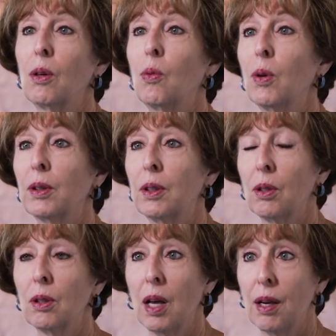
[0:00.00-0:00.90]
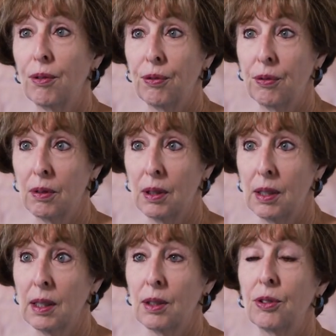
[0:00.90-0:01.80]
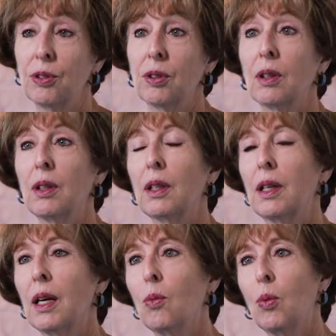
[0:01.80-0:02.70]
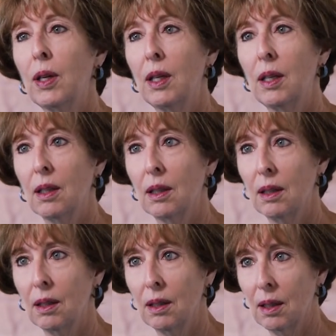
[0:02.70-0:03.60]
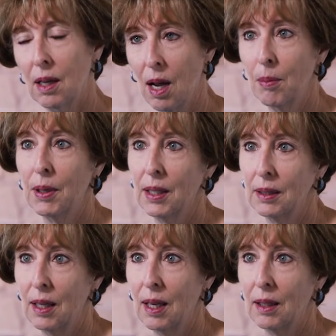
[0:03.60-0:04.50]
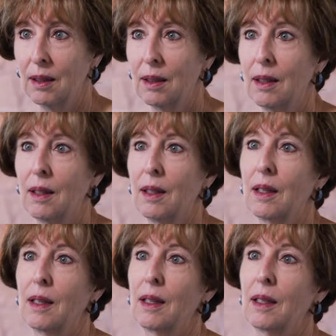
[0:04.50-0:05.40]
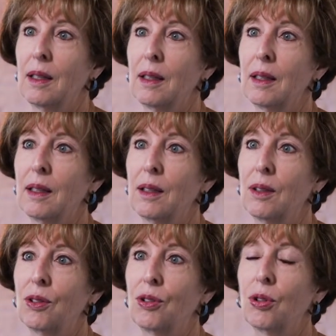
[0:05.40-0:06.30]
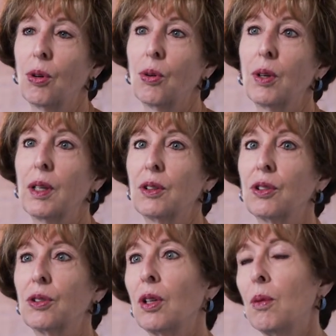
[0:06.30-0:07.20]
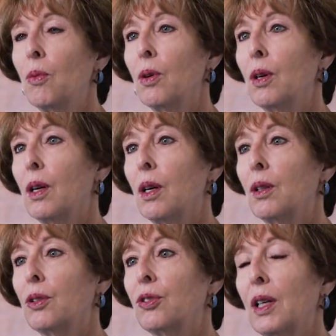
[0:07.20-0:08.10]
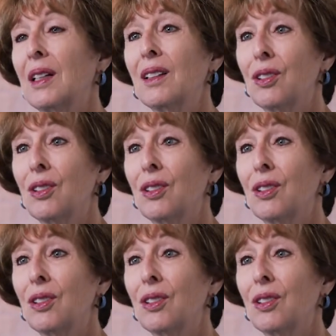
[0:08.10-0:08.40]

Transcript: what their life is. Can we accommodate that? And so it's setting the